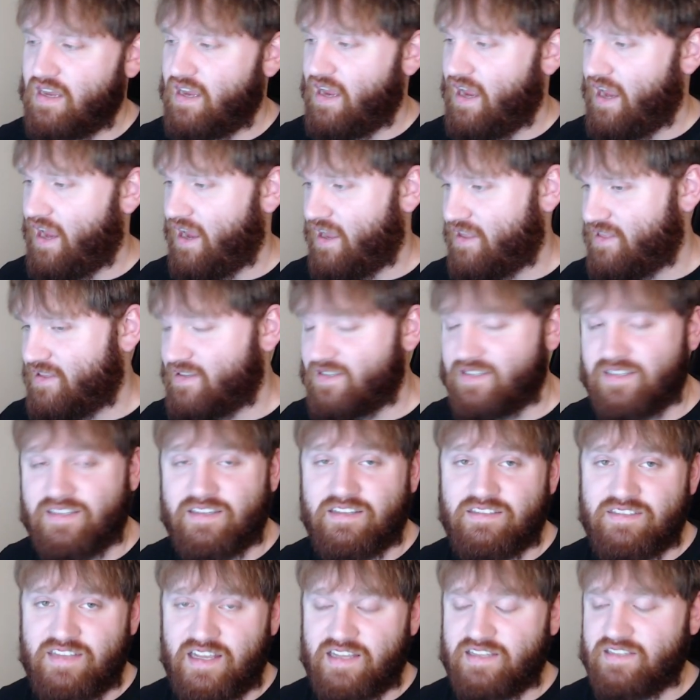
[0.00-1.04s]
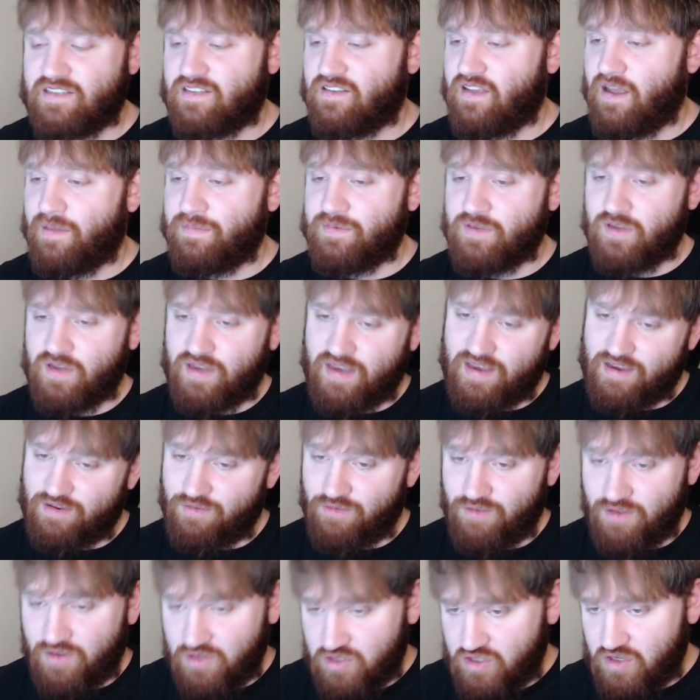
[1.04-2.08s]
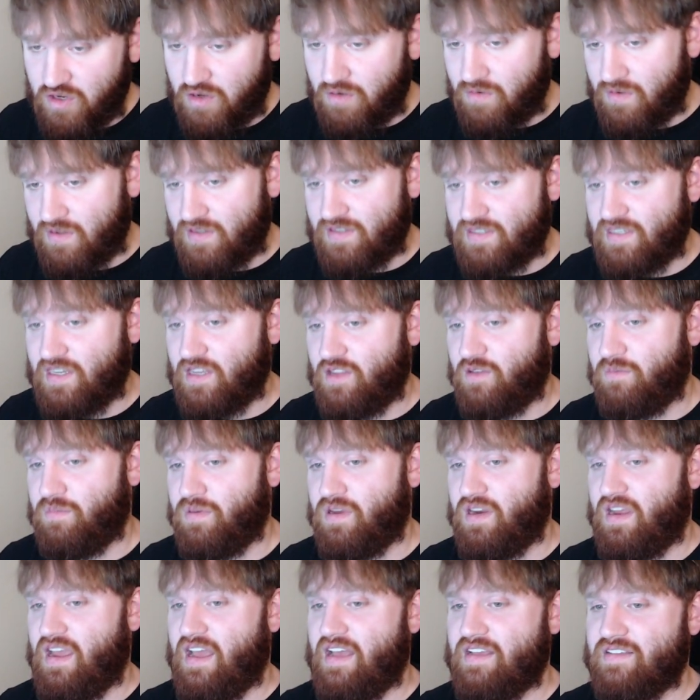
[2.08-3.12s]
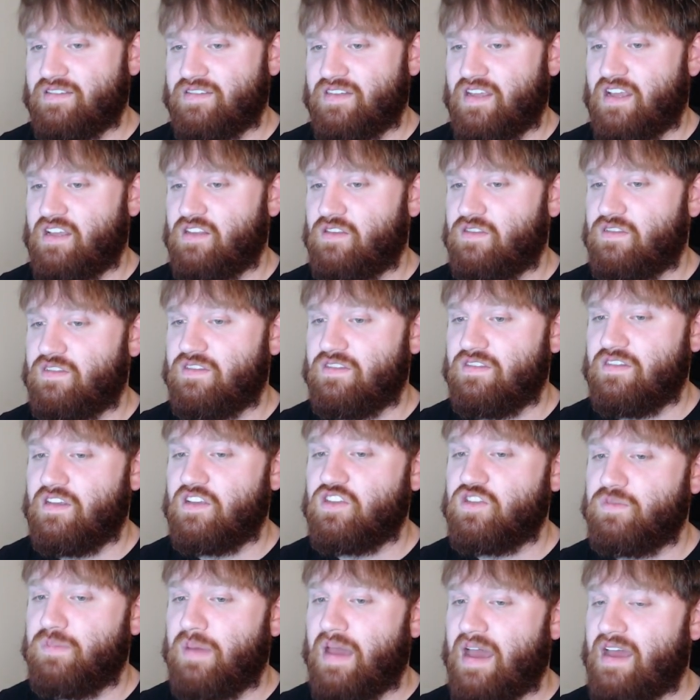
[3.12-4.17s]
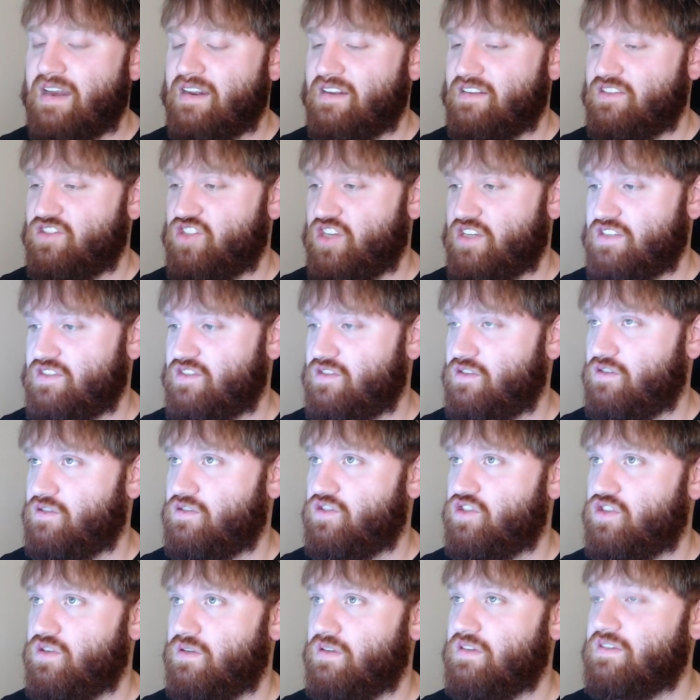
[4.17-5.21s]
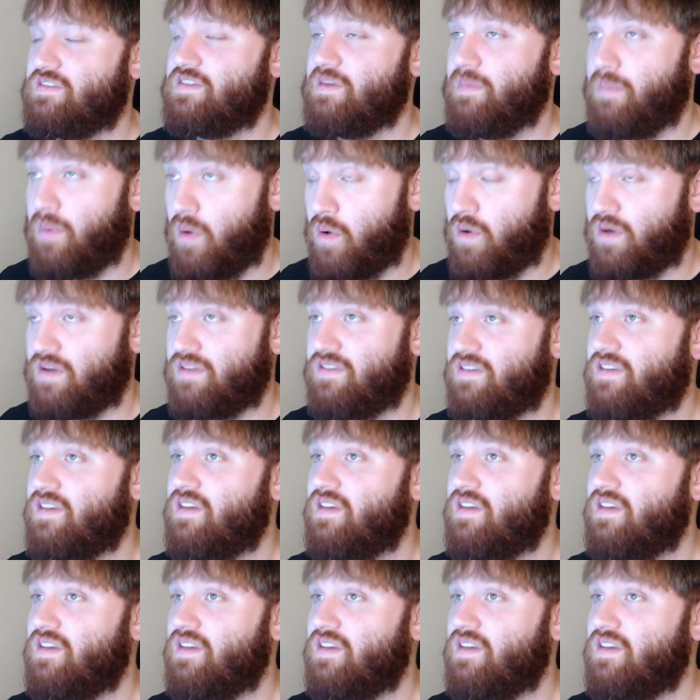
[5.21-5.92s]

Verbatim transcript: And this is a desktop, so I can't really show you this either, but it has a uh, touchpad gesture support.